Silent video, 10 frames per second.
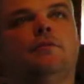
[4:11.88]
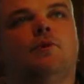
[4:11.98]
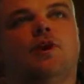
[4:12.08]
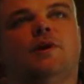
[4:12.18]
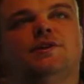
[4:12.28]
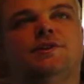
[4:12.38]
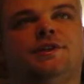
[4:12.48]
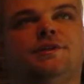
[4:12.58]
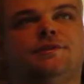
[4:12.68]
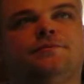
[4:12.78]
My question
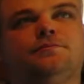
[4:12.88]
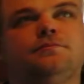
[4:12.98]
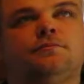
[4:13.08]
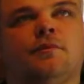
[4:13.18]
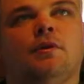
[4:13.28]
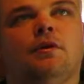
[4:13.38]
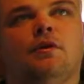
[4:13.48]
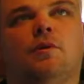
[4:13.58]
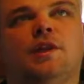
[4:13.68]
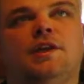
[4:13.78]
is,
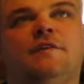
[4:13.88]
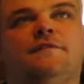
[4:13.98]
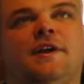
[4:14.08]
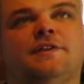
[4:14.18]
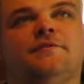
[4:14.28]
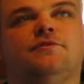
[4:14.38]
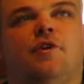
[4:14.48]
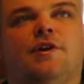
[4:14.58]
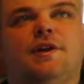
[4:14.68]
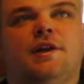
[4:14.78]
what are the effects of
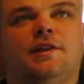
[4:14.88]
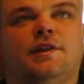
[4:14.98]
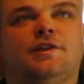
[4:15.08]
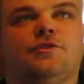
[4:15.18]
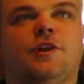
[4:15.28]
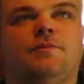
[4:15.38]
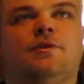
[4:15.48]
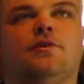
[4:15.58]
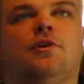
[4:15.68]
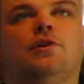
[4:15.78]
dry needling
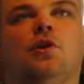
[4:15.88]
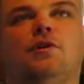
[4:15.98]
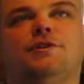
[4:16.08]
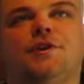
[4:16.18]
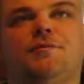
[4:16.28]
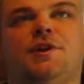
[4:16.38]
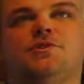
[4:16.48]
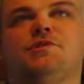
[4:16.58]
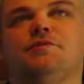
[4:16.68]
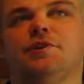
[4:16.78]
treatment on long-term
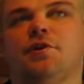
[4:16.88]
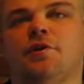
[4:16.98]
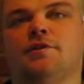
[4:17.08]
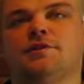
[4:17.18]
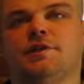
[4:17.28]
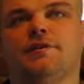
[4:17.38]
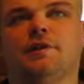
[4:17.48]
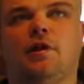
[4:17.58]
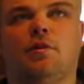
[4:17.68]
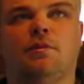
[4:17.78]
injury recurrence in the
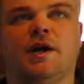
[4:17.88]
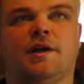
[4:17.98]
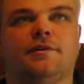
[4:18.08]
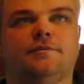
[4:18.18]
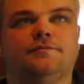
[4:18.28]
lower back?